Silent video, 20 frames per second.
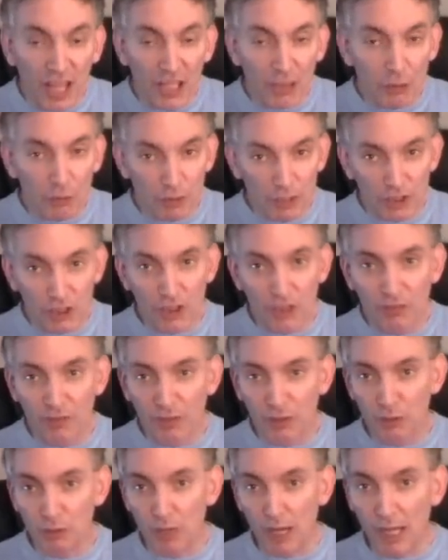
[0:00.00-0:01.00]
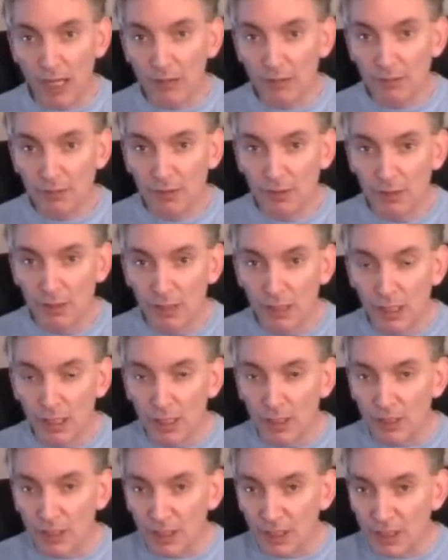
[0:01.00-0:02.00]
that region of the graph
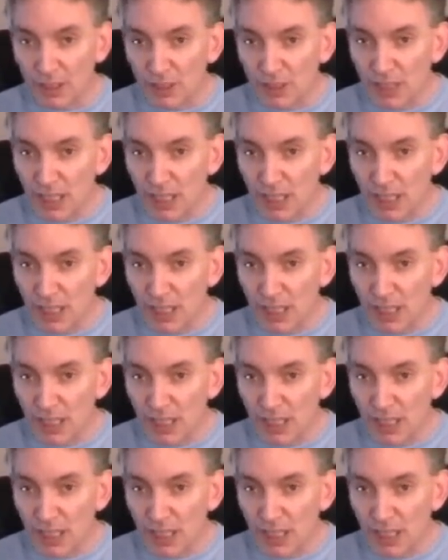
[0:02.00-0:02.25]
that